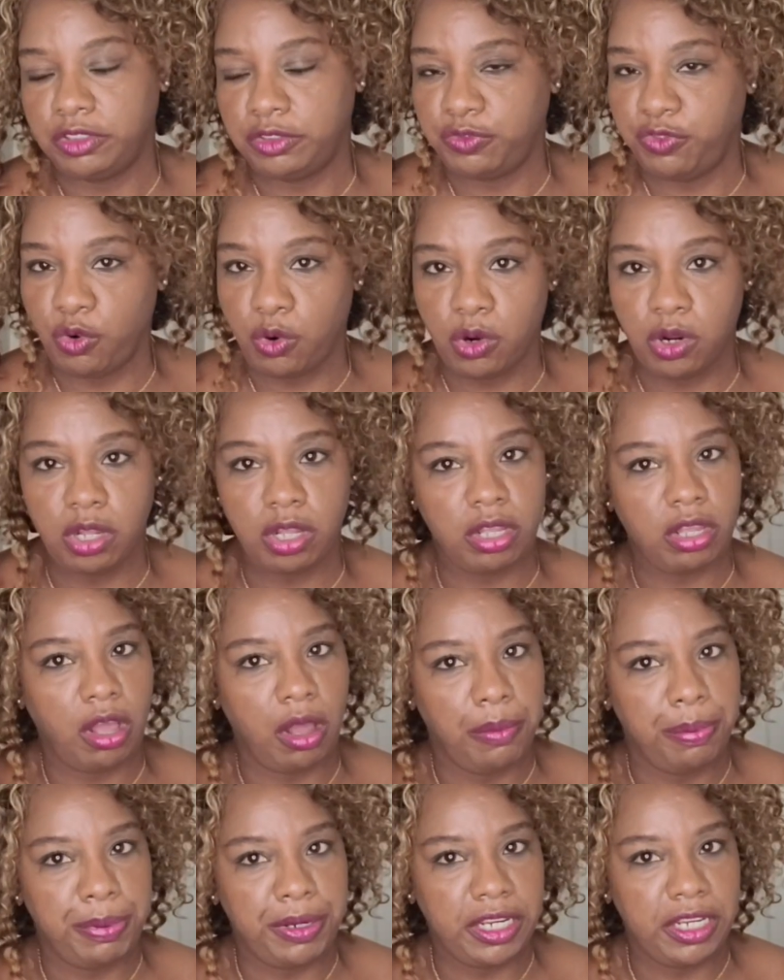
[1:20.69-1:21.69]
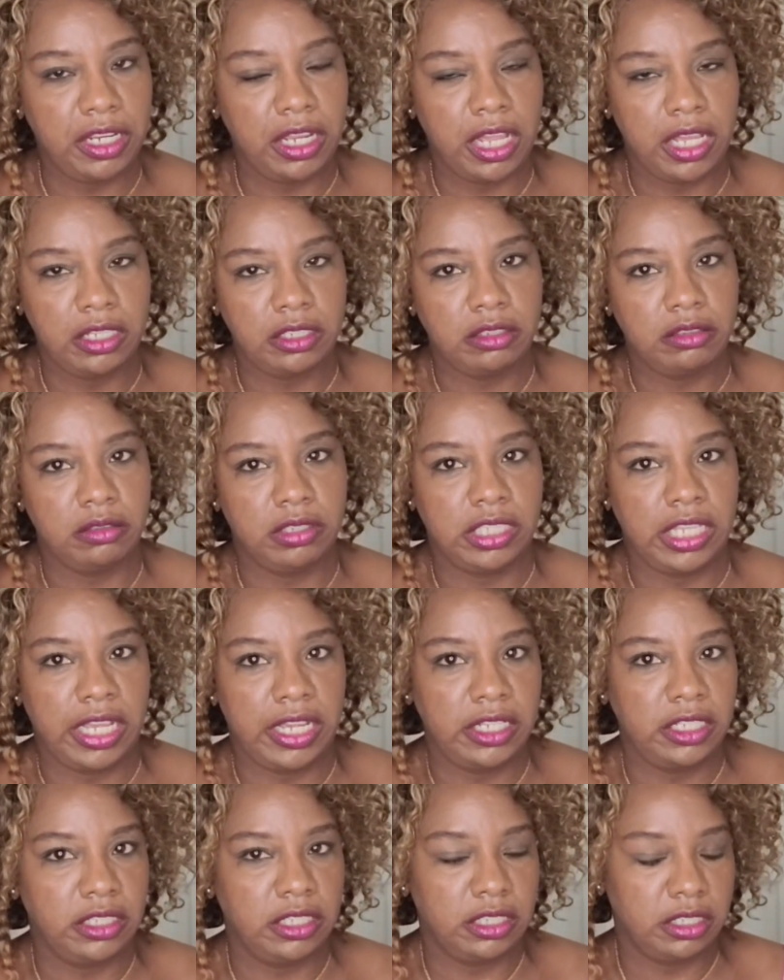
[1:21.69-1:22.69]
for cupping
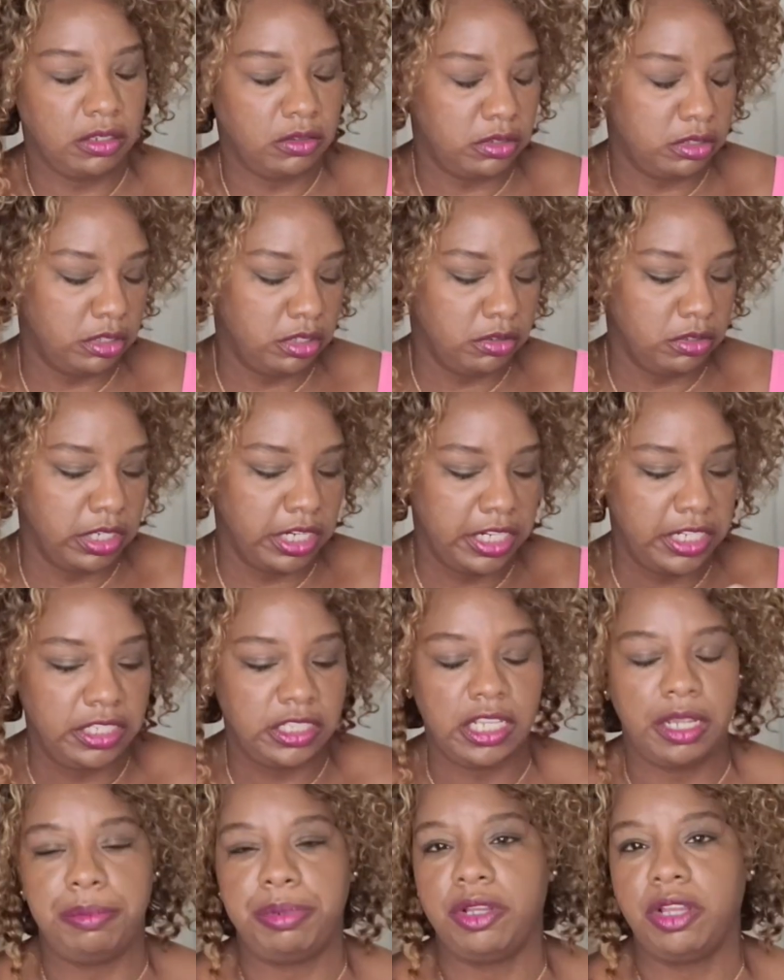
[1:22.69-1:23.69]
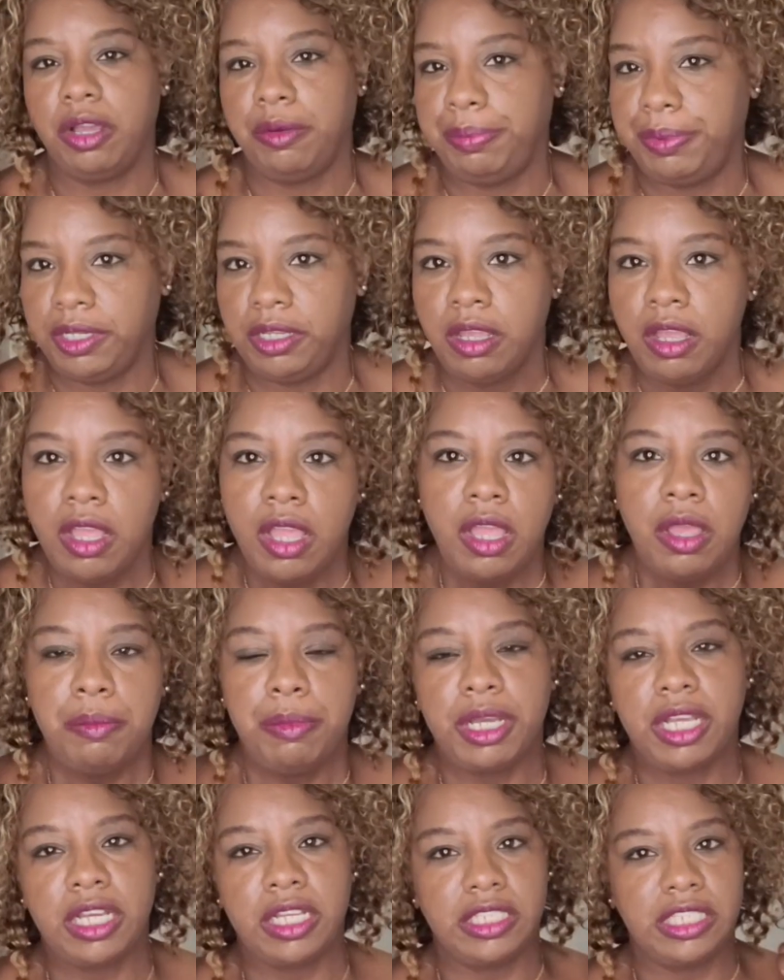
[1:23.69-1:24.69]
exercises or any type of cupping
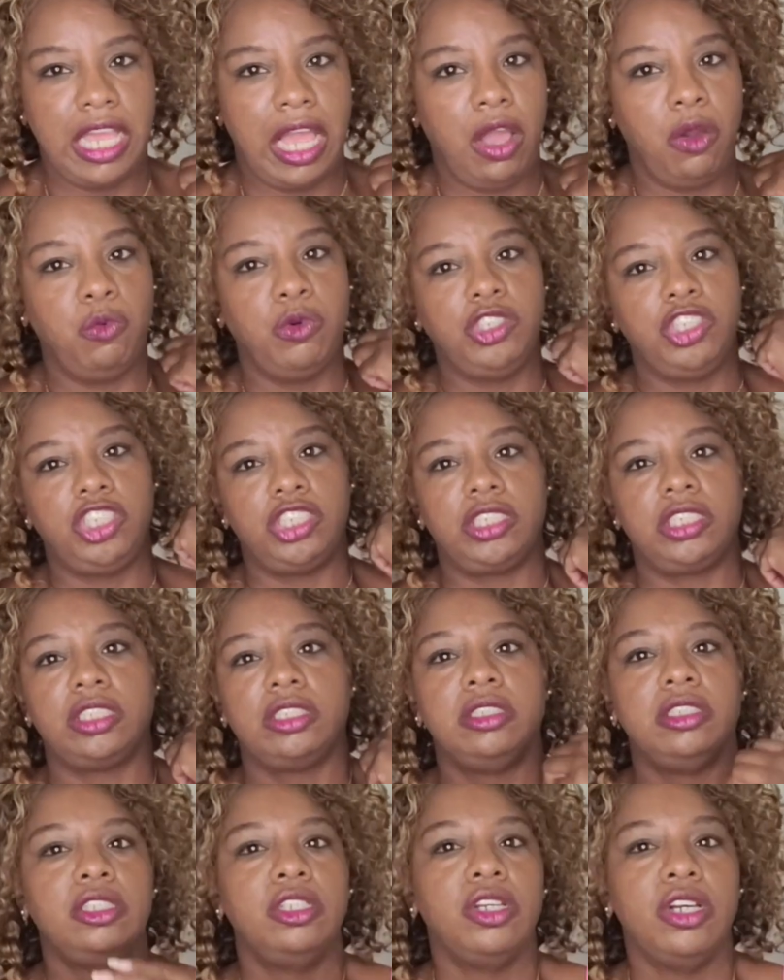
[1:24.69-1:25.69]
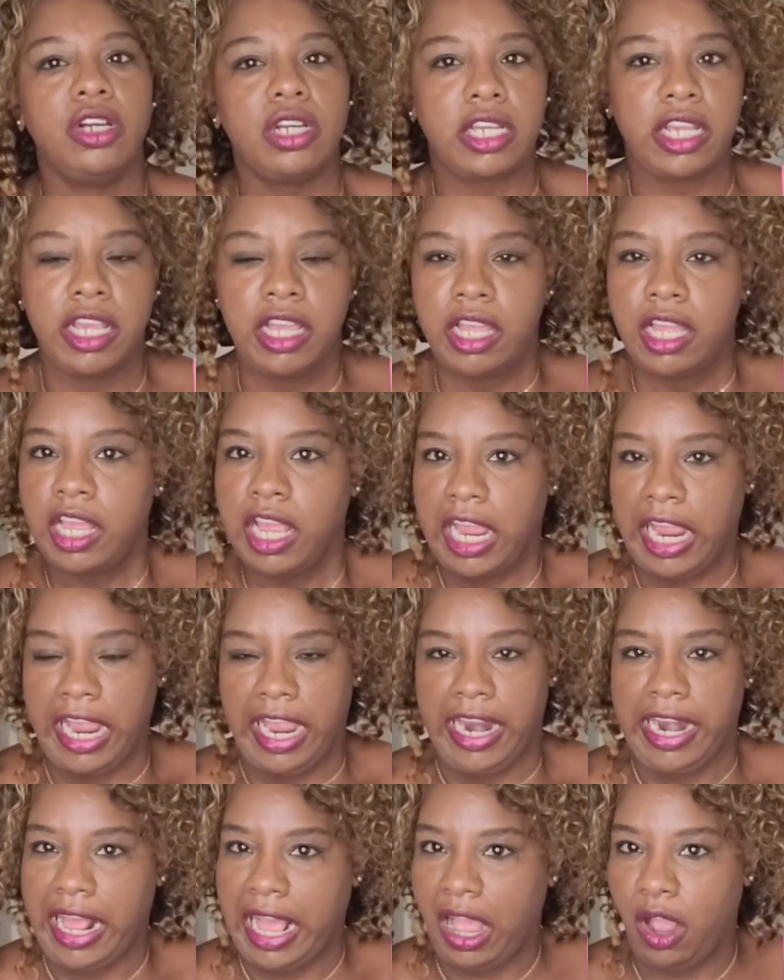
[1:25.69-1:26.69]
because I would just look
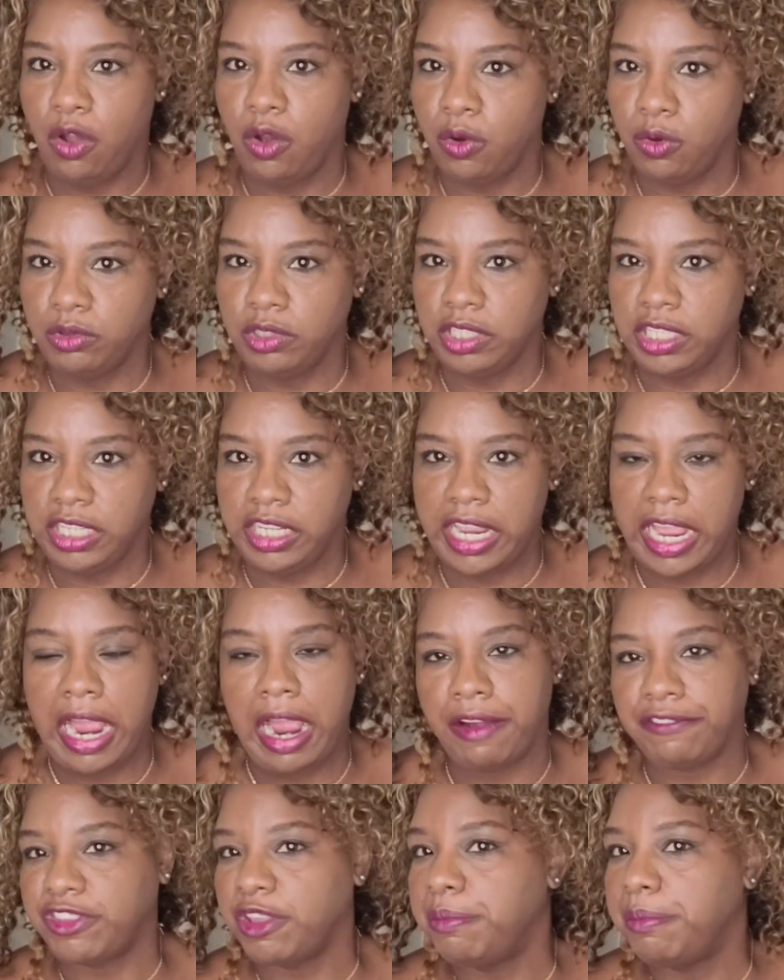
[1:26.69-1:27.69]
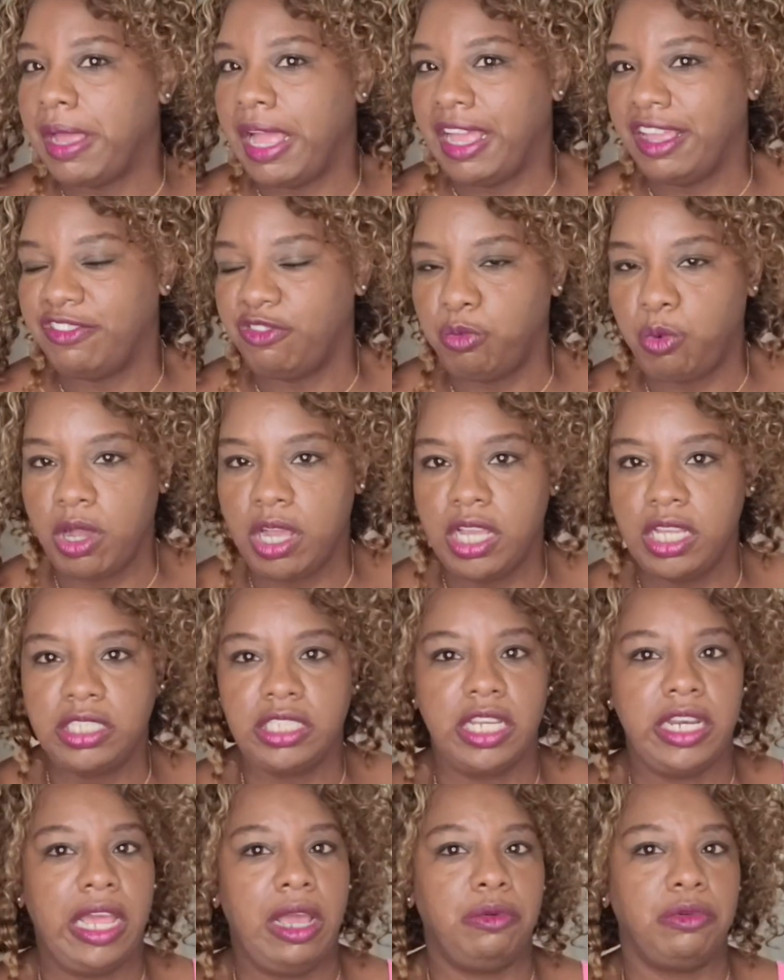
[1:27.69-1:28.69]
at how the aftermath
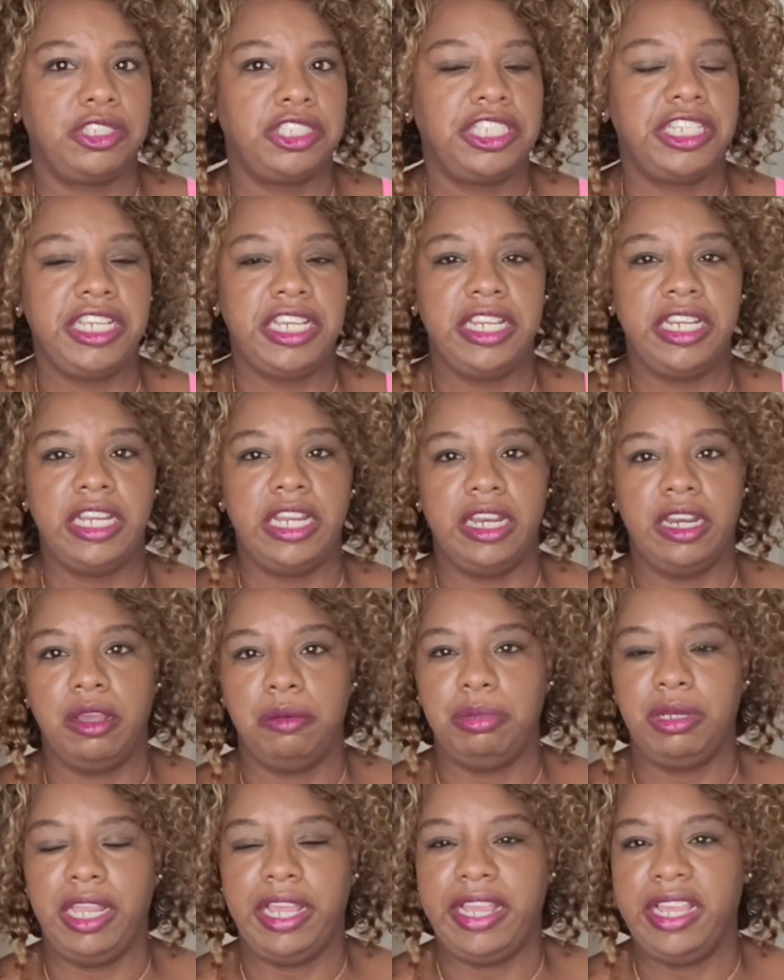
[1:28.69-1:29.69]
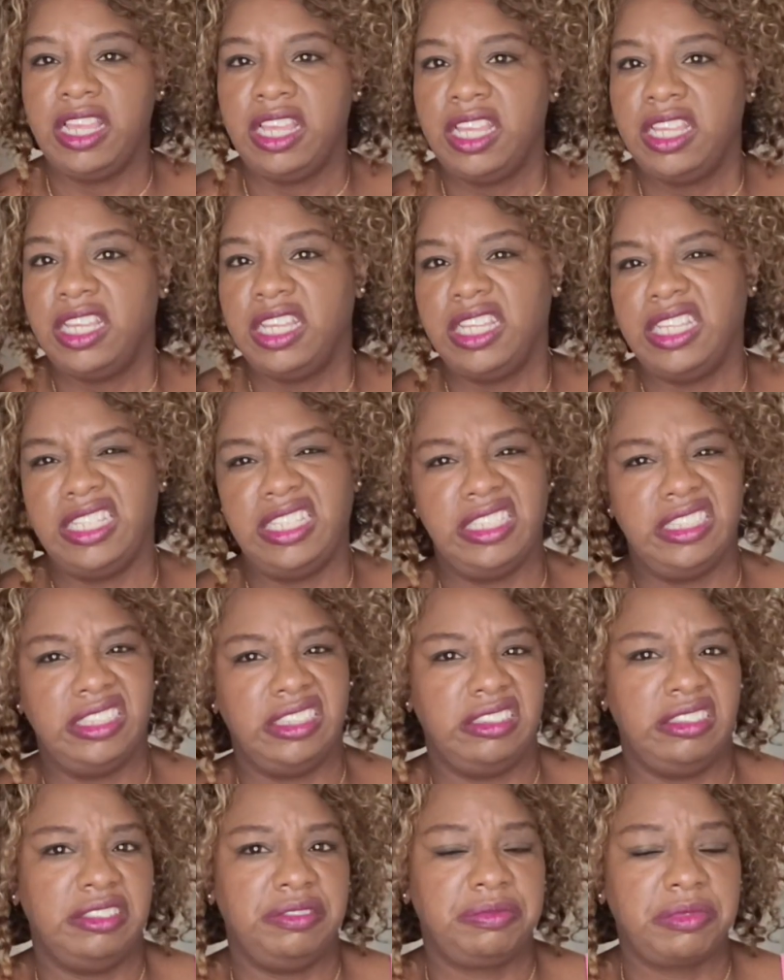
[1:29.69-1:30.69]
was and I would see it and I'd be like,
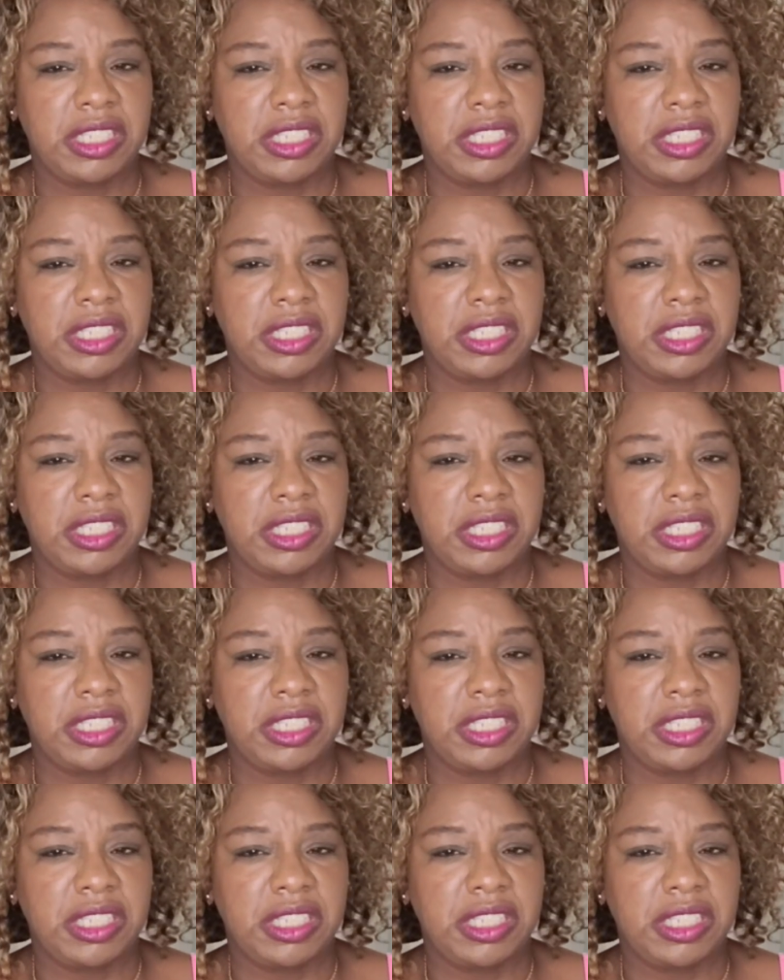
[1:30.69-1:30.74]
ugh.